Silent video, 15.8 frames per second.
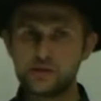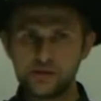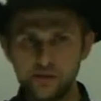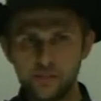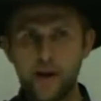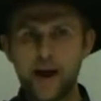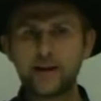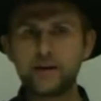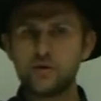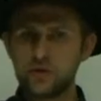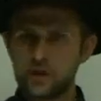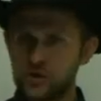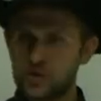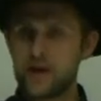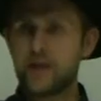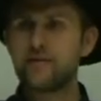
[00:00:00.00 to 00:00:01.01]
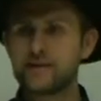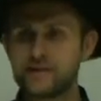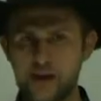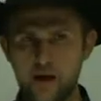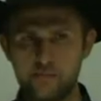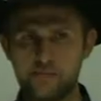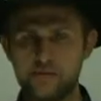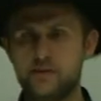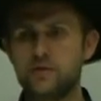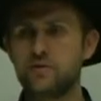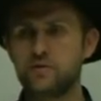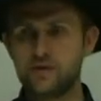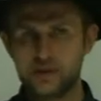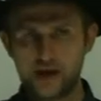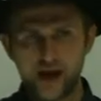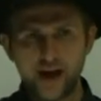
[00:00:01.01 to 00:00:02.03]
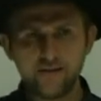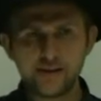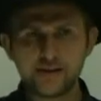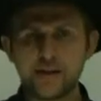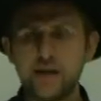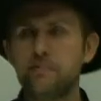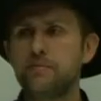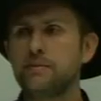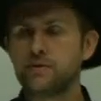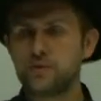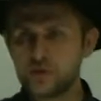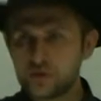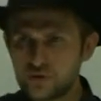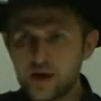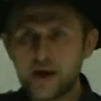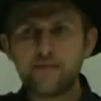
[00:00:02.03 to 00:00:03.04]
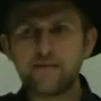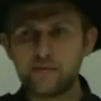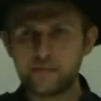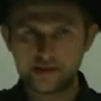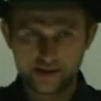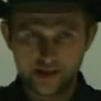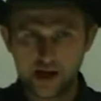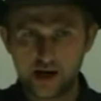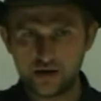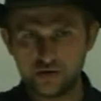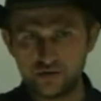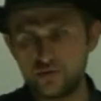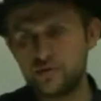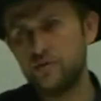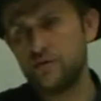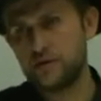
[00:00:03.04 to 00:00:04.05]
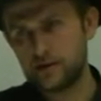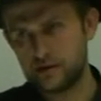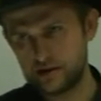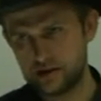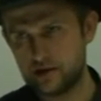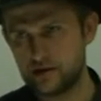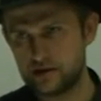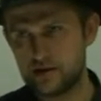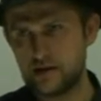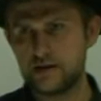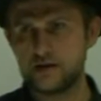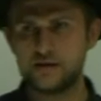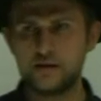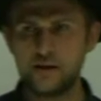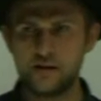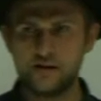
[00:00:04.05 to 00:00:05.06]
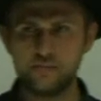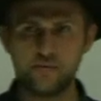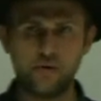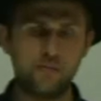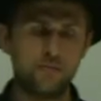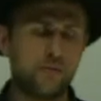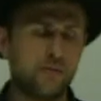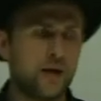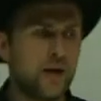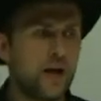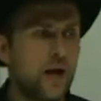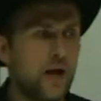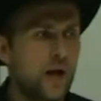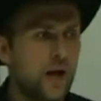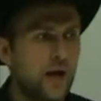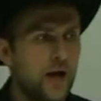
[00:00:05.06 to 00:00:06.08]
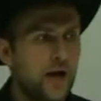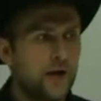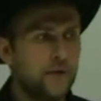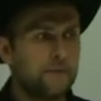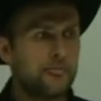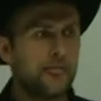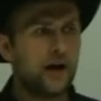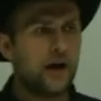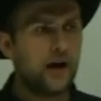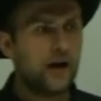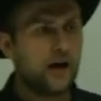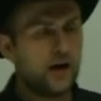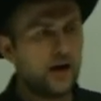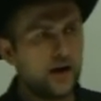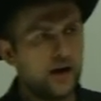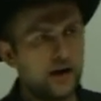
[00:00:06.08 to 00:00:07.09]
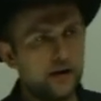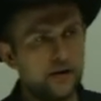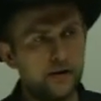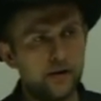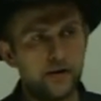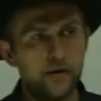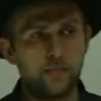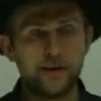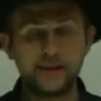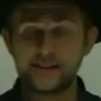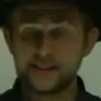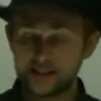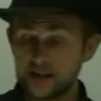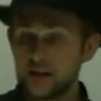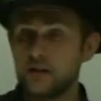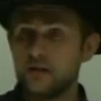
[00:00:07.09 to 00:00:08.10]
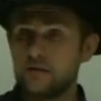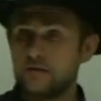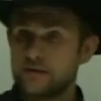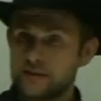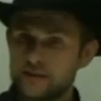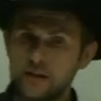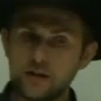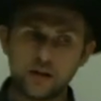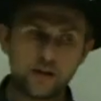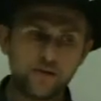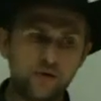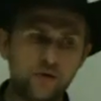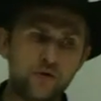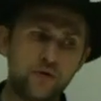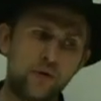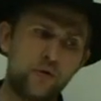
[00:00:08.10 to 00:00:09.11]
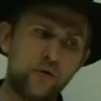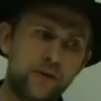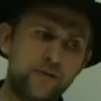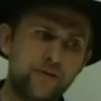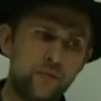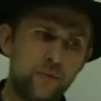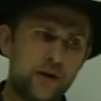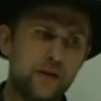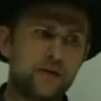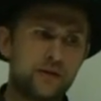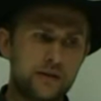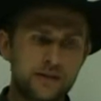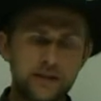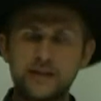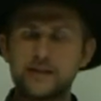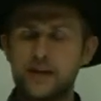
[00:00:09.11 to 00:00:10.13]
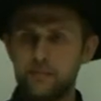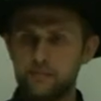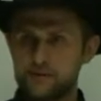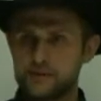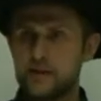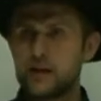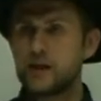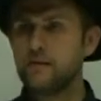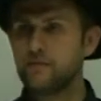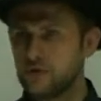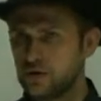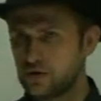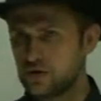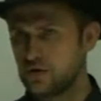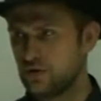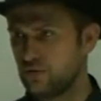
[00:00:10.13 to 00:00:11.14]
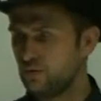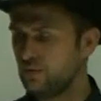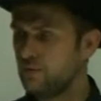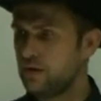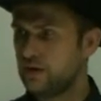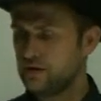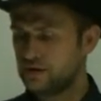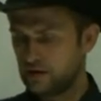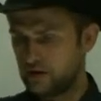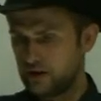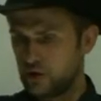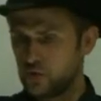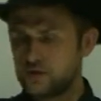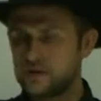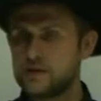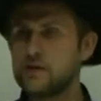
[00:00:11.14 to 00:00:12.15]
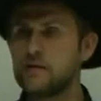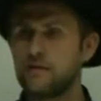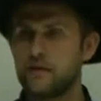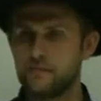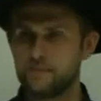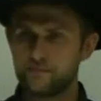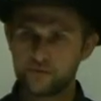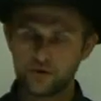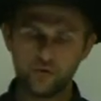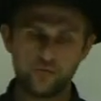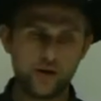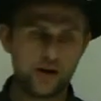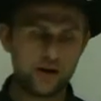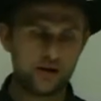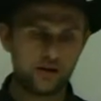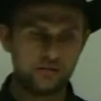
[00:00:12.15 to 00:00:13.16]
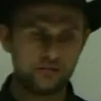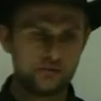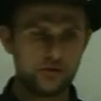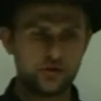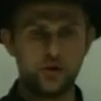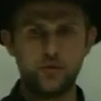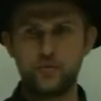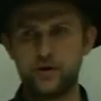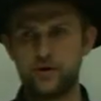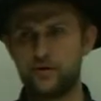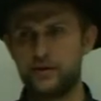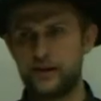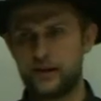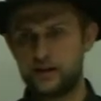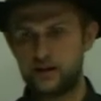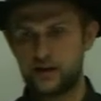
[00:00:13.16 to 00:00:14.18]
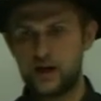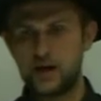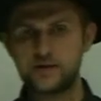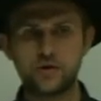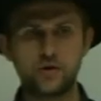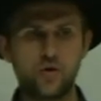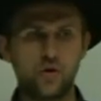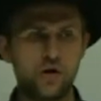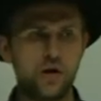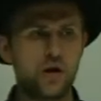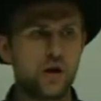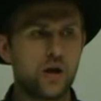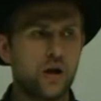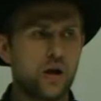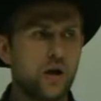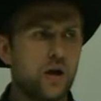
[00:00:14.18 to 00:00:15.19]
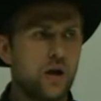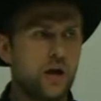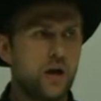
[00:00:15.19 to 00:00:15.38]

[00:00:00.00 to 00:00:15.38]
And to see the pattern, you need to have examples, and to have examples, you need to have them inside you. So this is not the problem. But still, even when these examples are given to you, but like you see them already somewhere, like in a category,